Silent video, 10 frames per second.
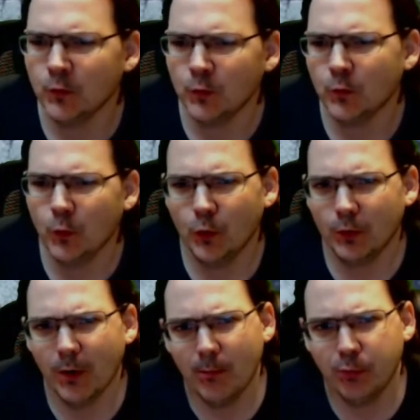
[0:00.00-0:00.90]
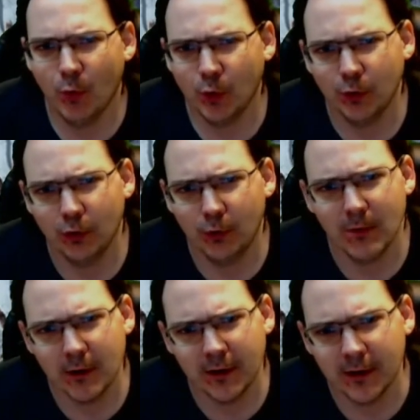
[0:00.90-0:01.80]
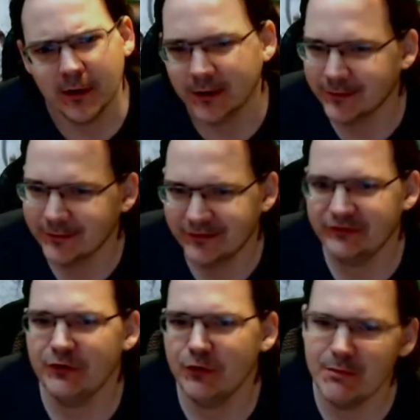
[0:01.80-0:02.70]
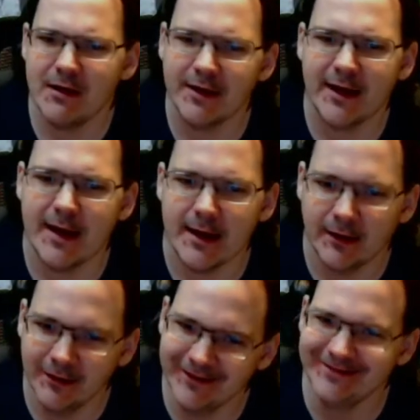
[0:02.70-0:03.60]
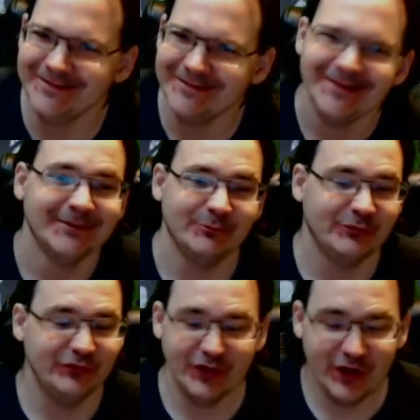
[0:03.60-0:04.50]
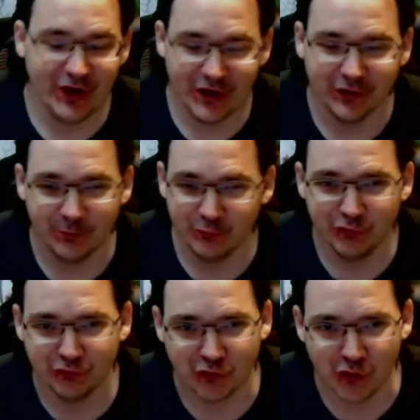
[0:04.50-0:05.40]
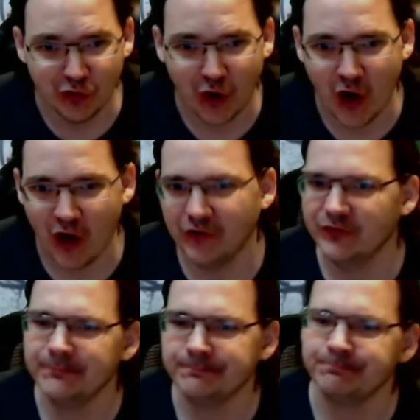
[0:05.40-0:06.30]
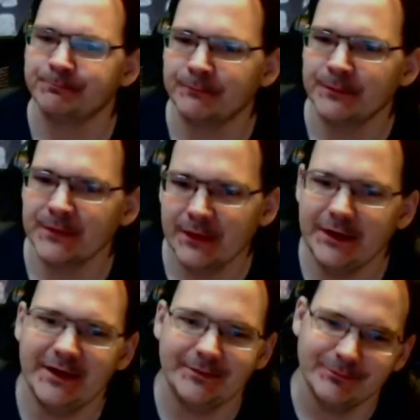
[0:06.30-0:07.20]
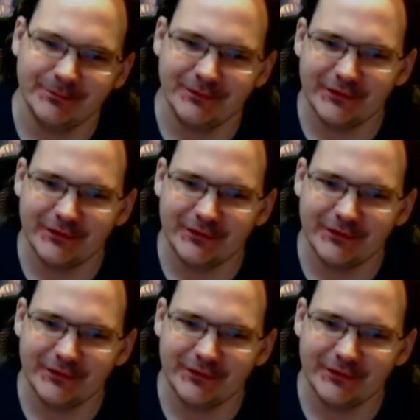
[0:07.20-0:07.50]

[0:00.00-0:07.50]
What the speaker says: what about poor little America? Screw America. Just kidding. I'm just kidding, guys. All right. So